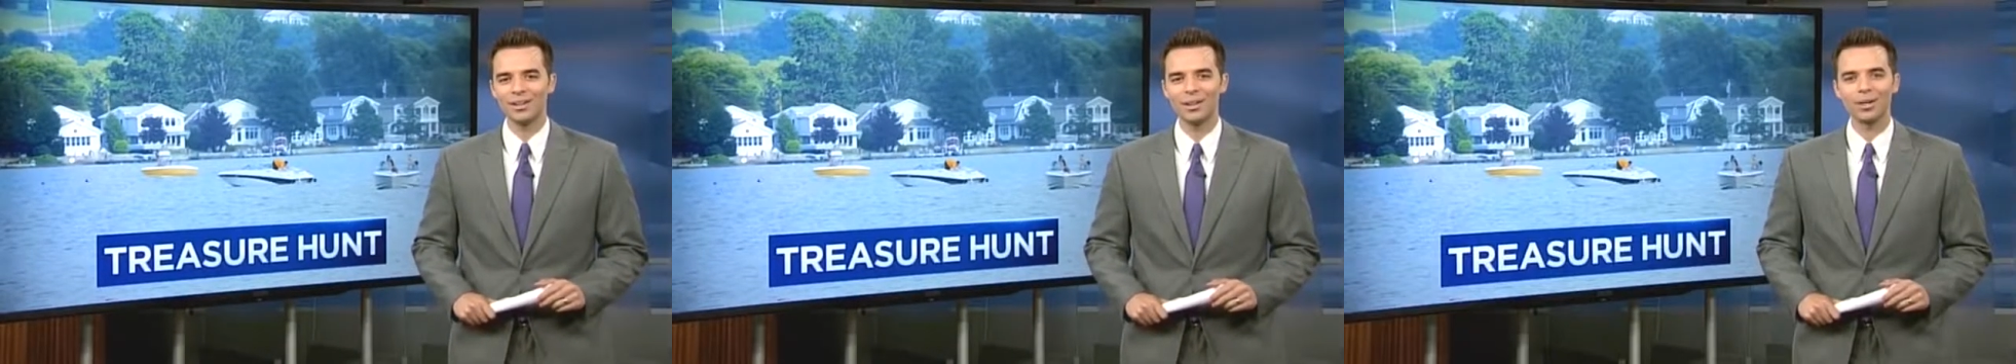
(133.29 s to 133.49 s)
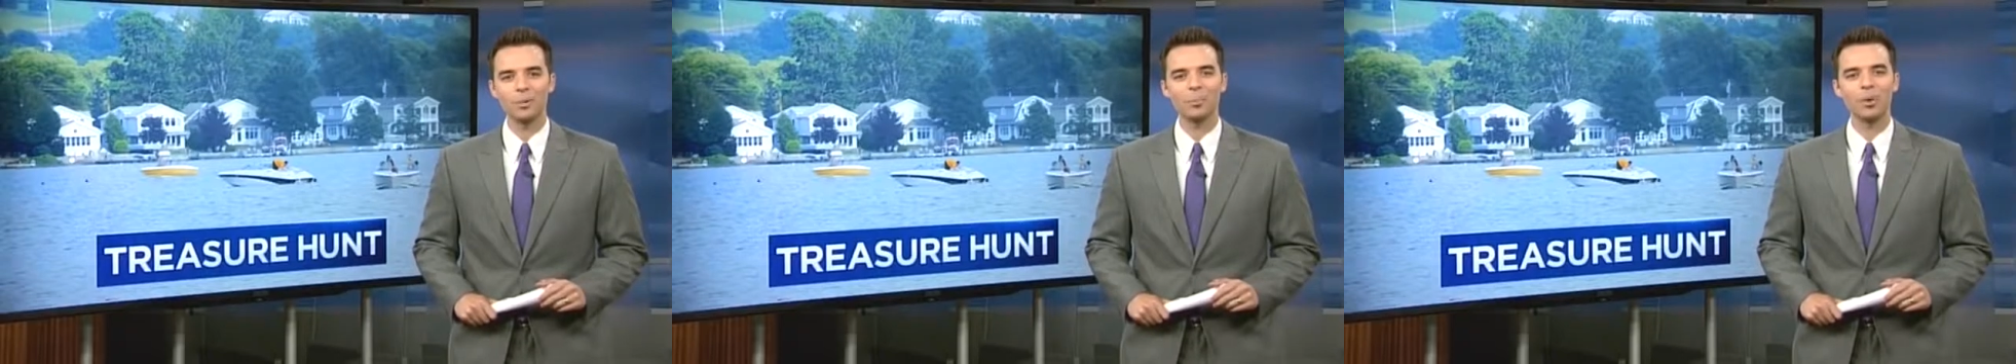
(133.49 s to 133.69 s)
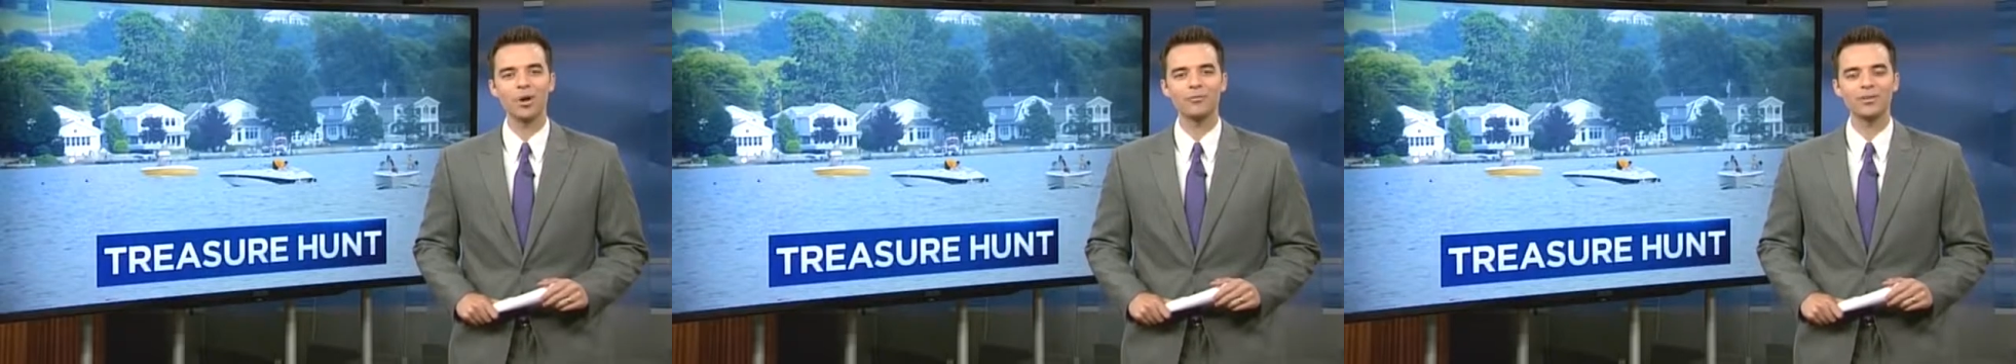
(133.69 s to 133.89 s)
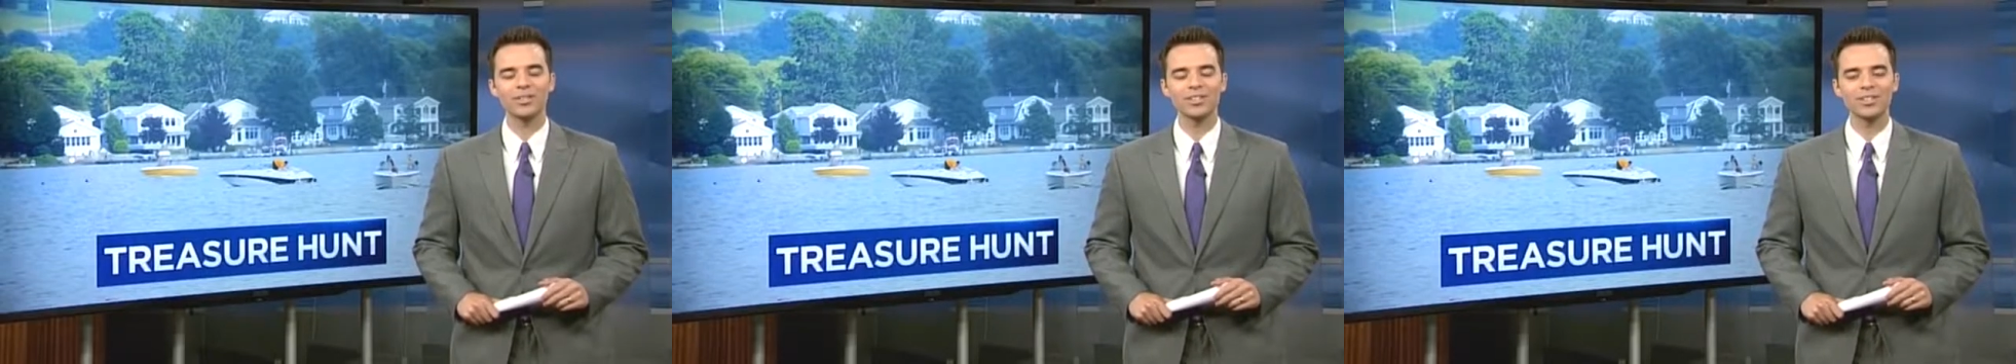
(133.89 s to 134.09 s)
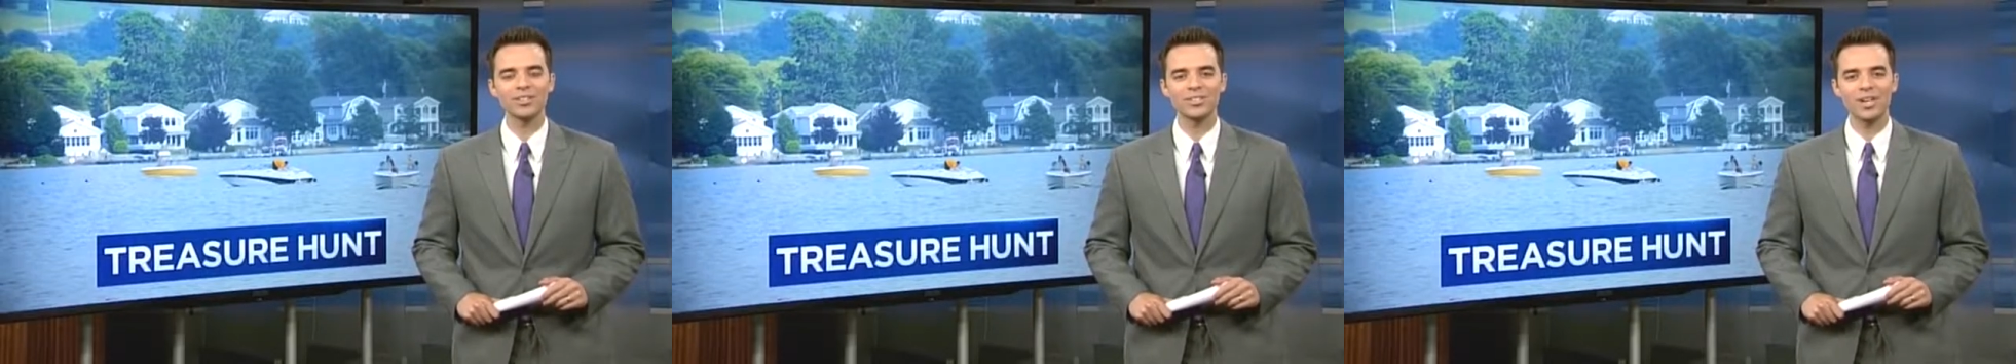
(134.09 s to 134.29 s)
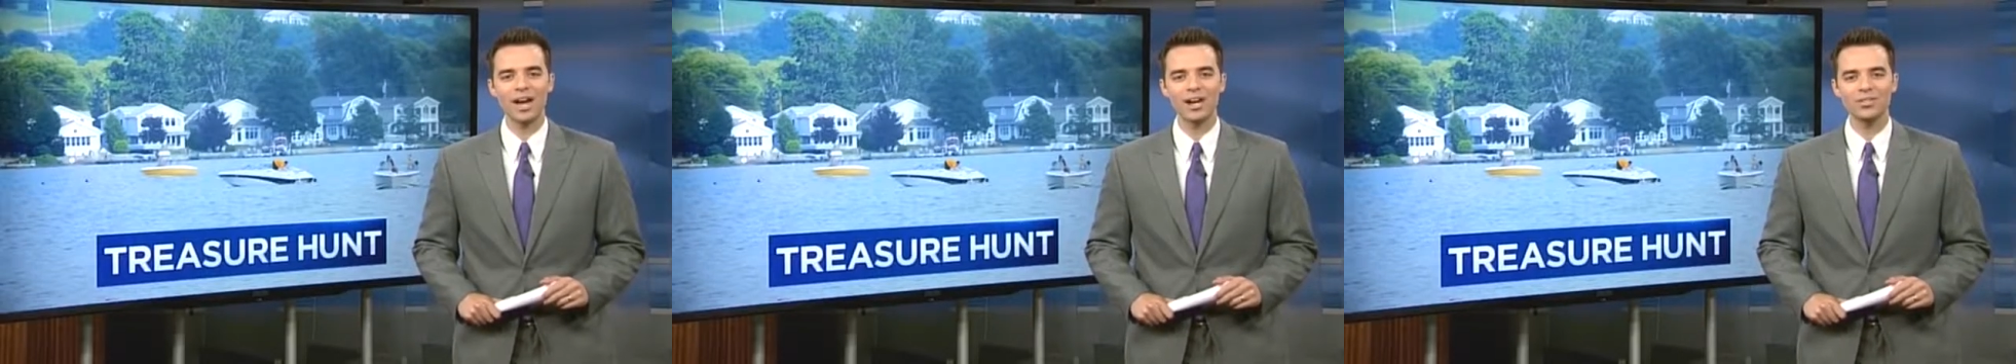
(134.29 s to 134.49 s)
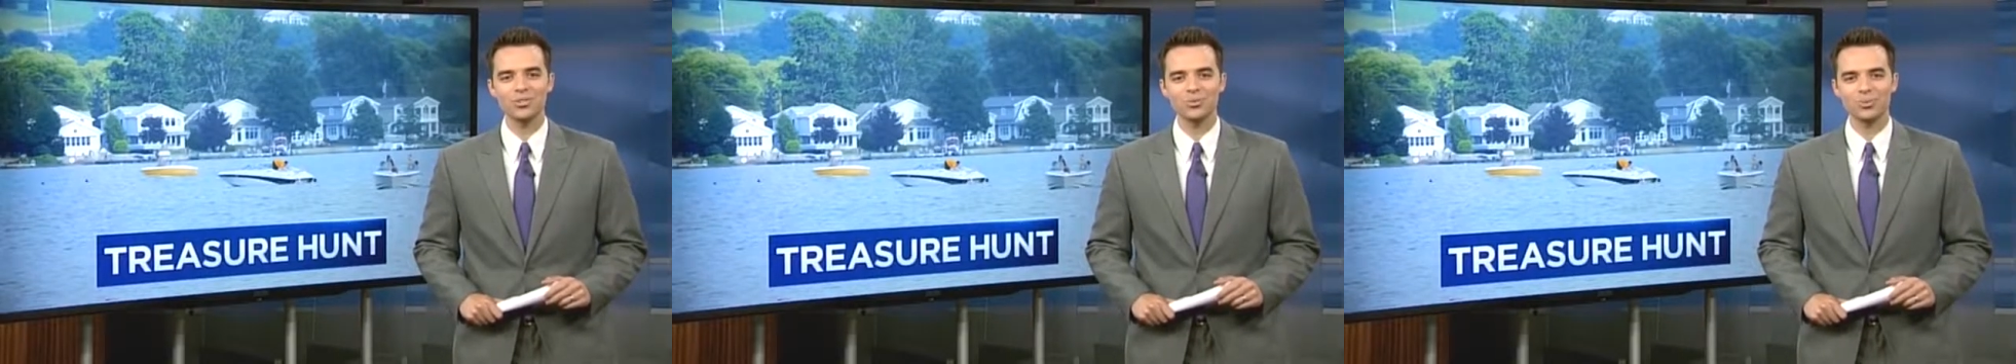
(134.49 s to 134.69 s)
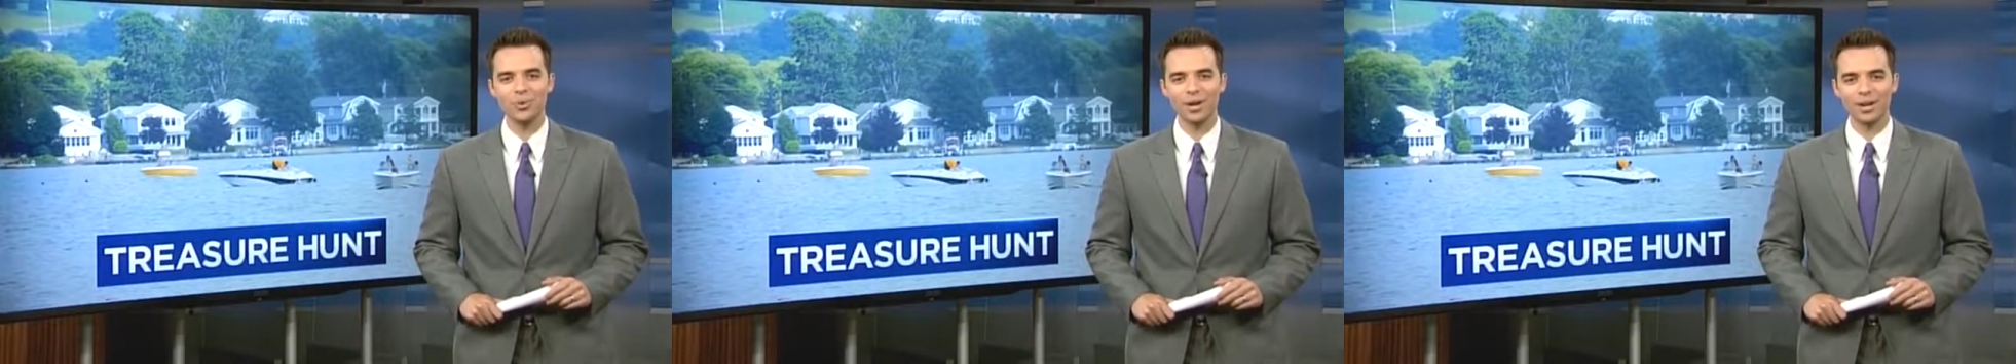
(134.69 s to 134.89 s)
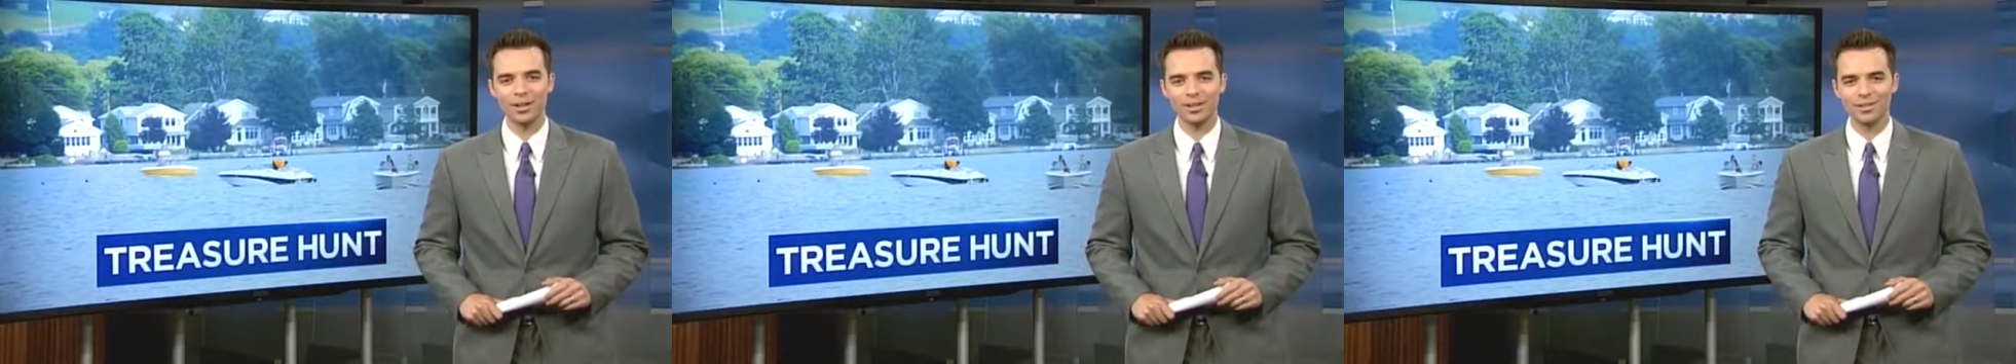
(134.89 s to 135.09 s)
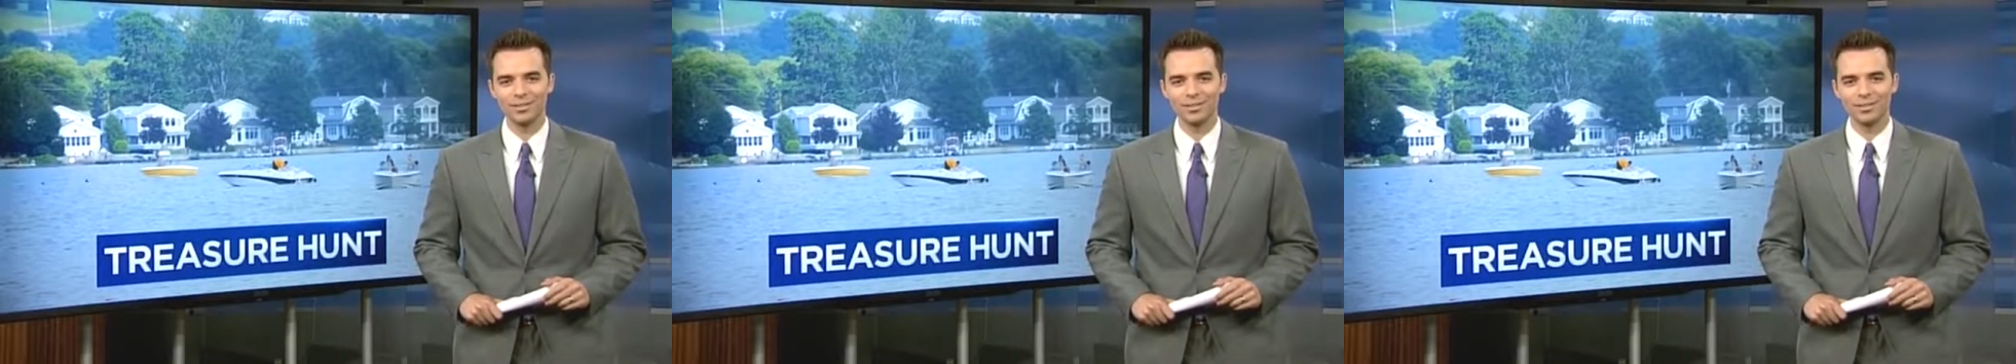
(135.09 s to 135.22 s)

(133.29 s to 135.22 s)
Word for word: like a perfectly sized ring.